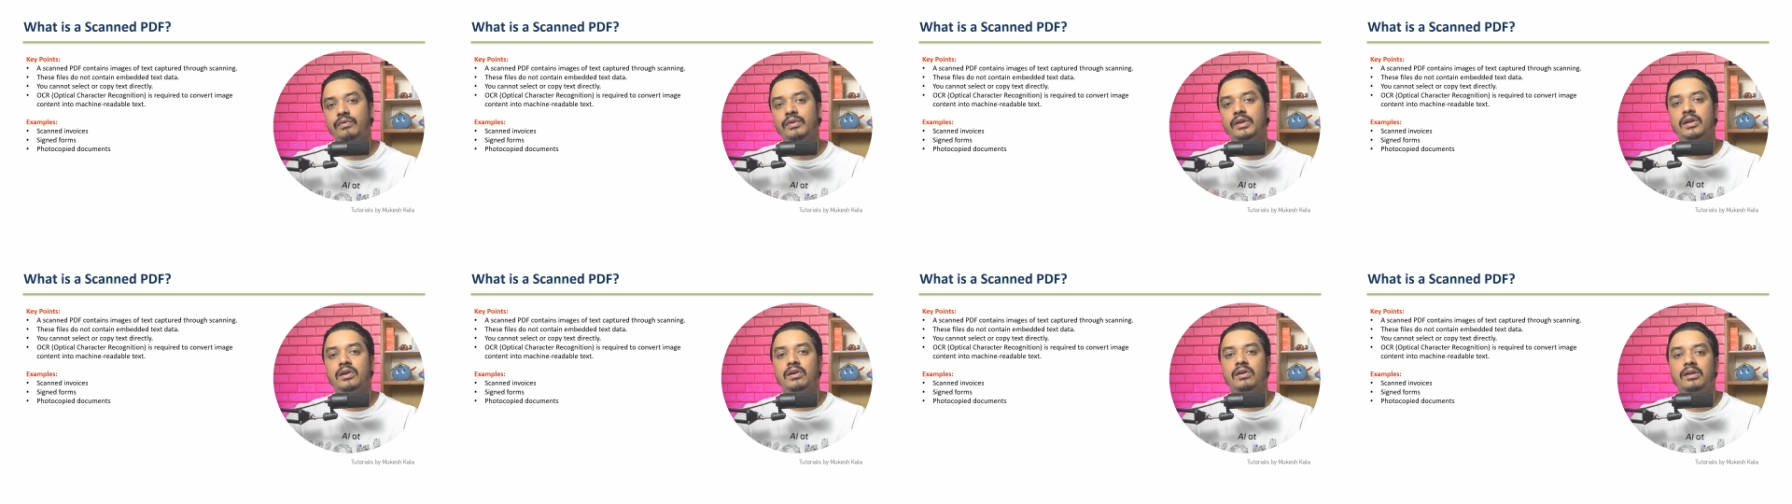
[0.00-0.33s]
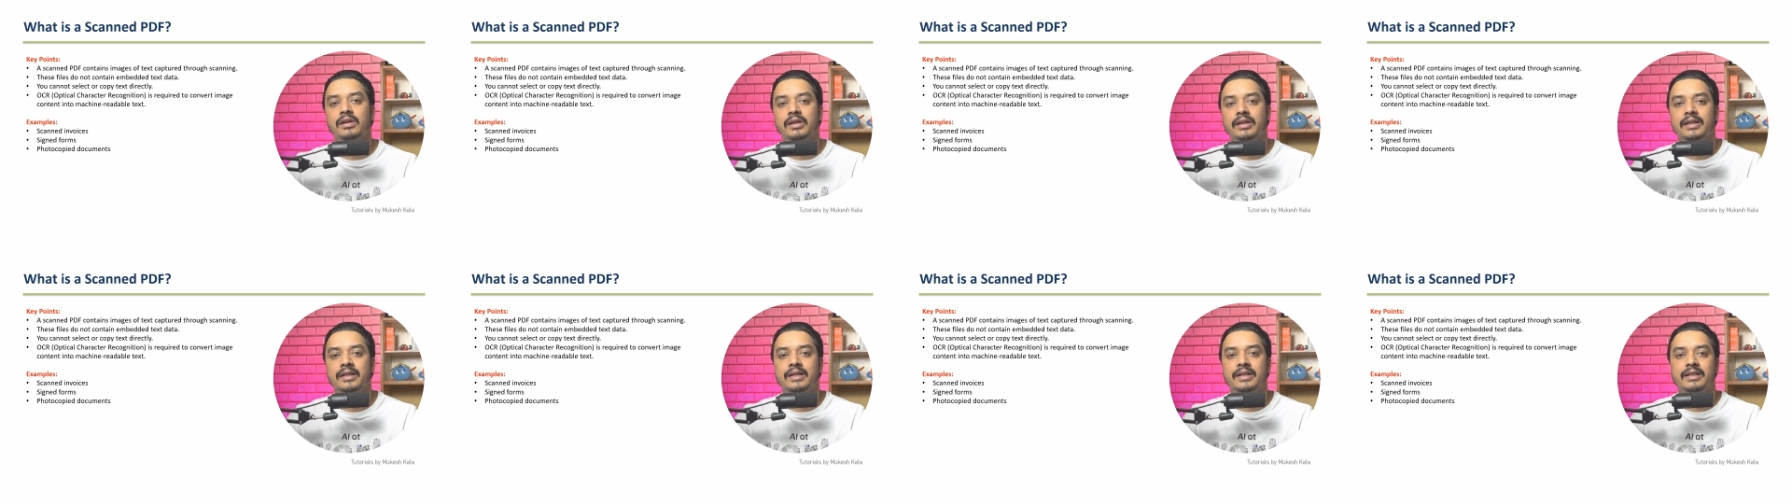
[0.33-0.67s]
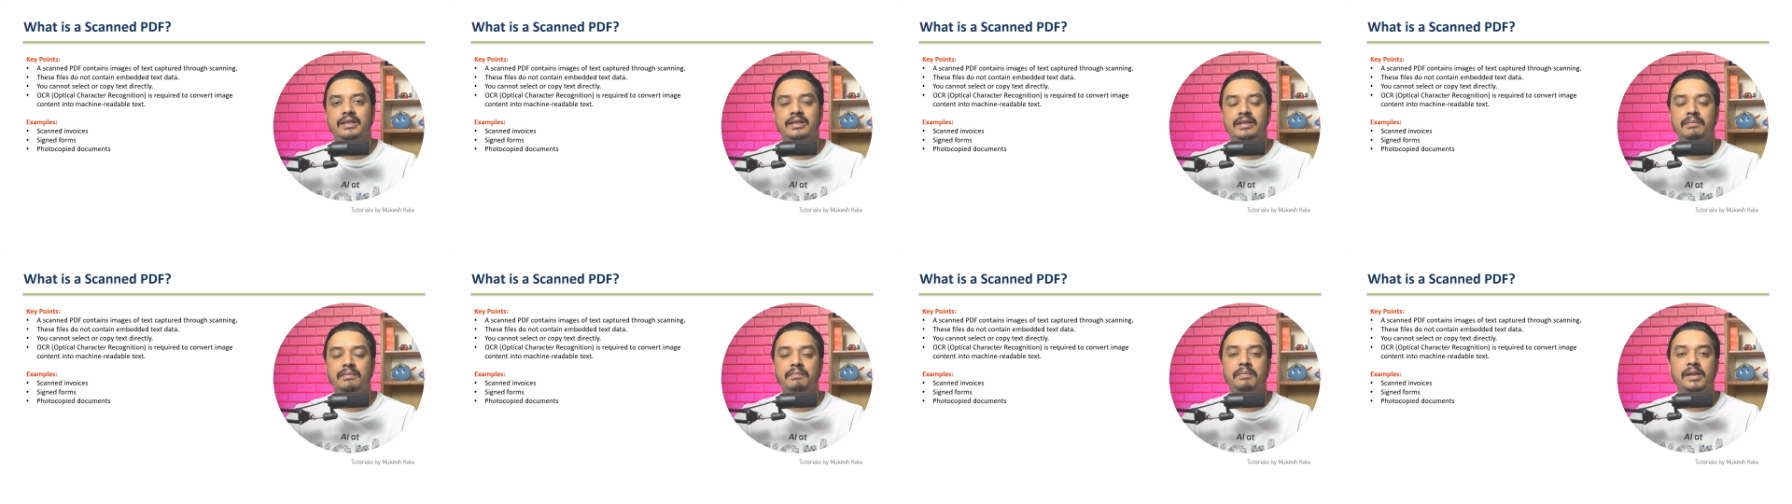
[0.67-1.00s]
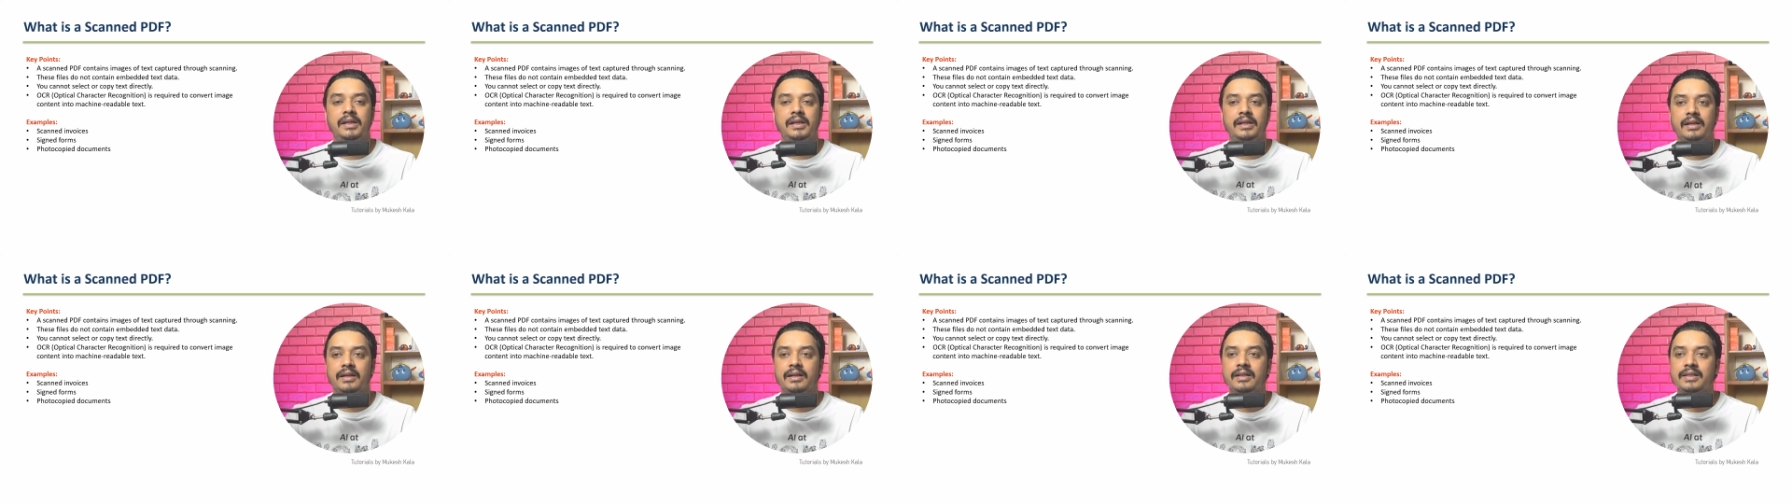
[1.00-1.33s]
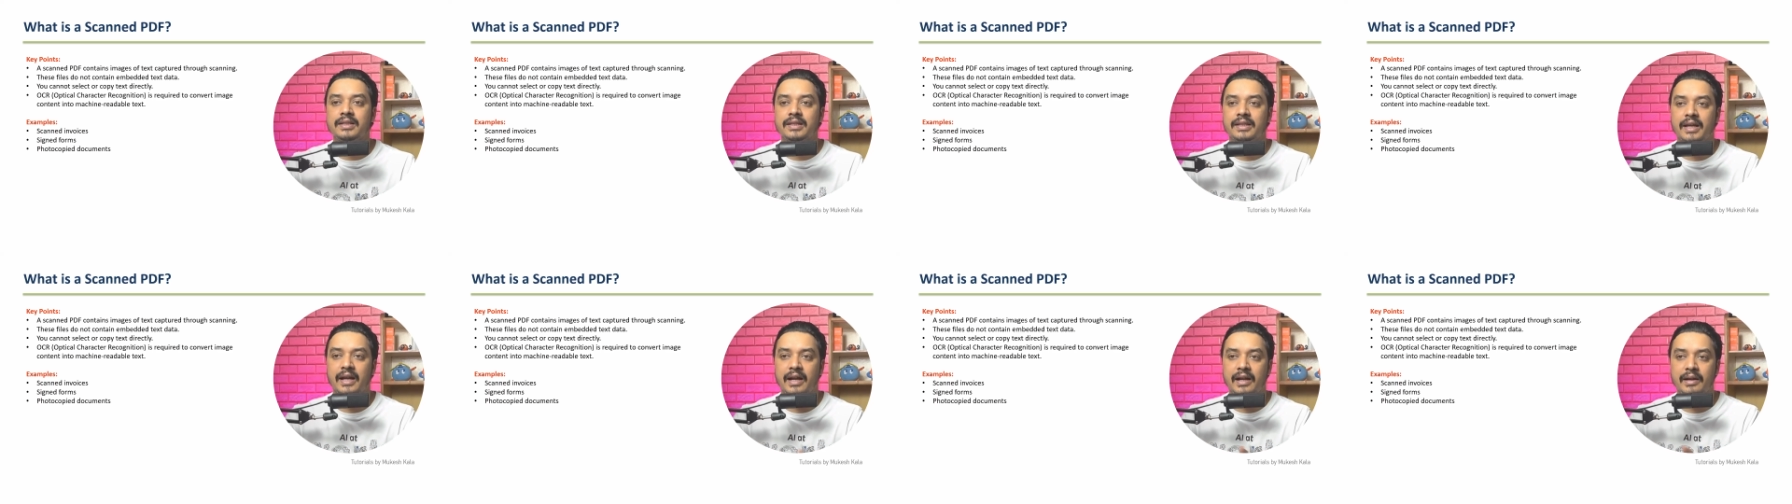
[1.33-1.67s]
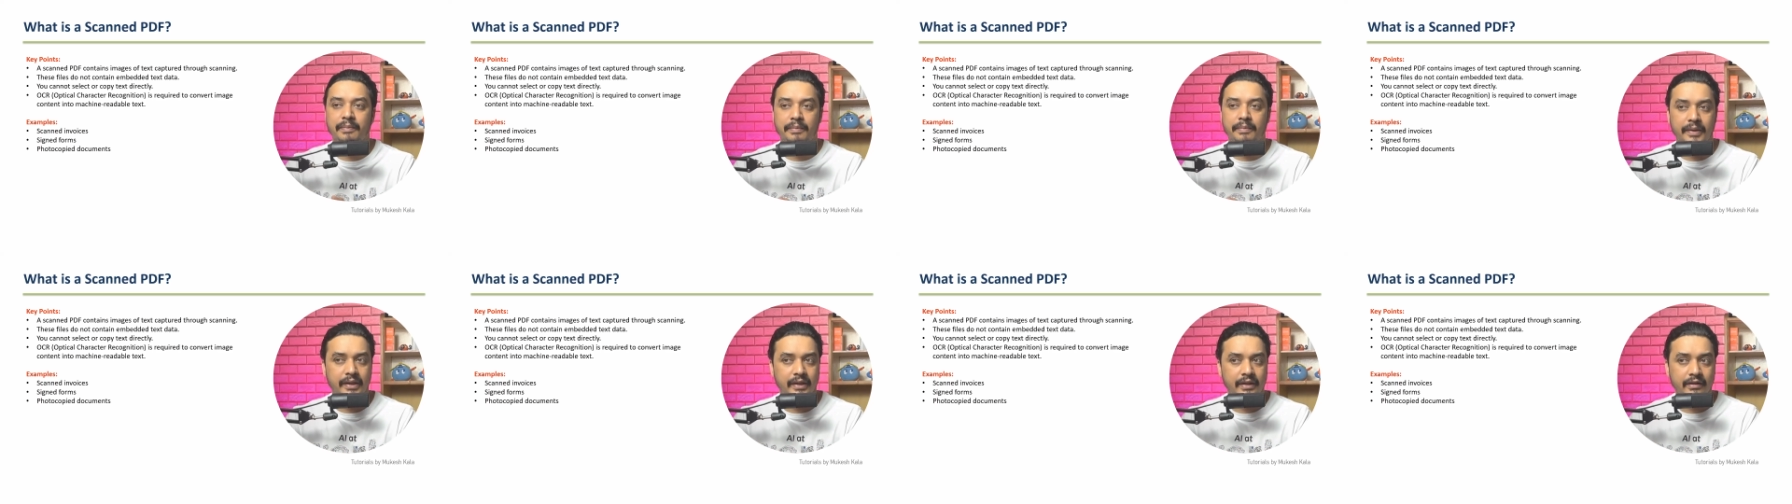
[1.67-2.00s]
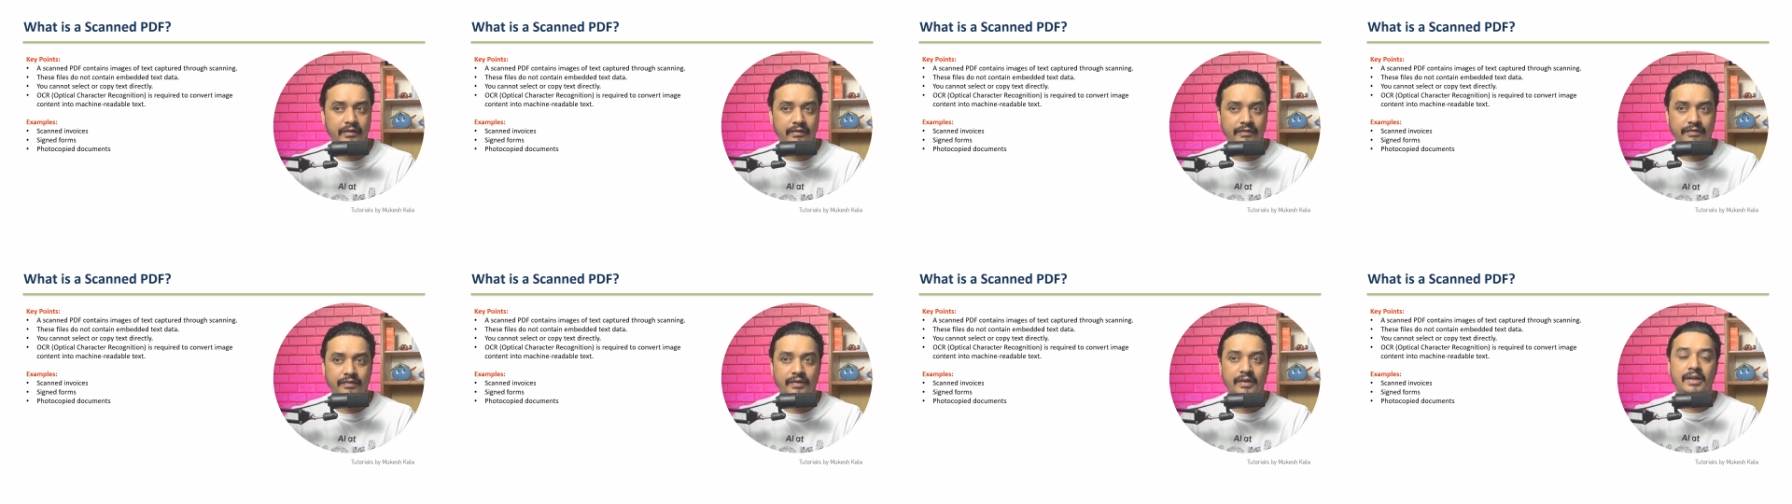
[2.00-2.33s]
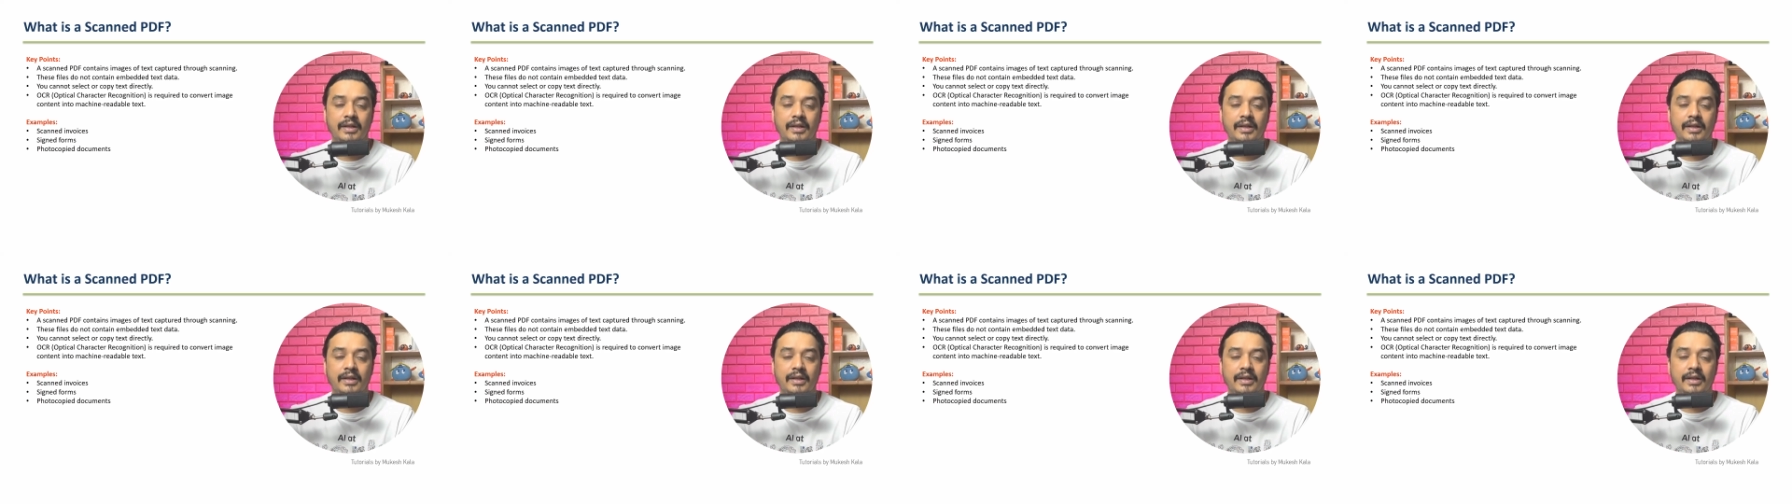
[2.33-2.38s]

we called it simply a scanned PDF.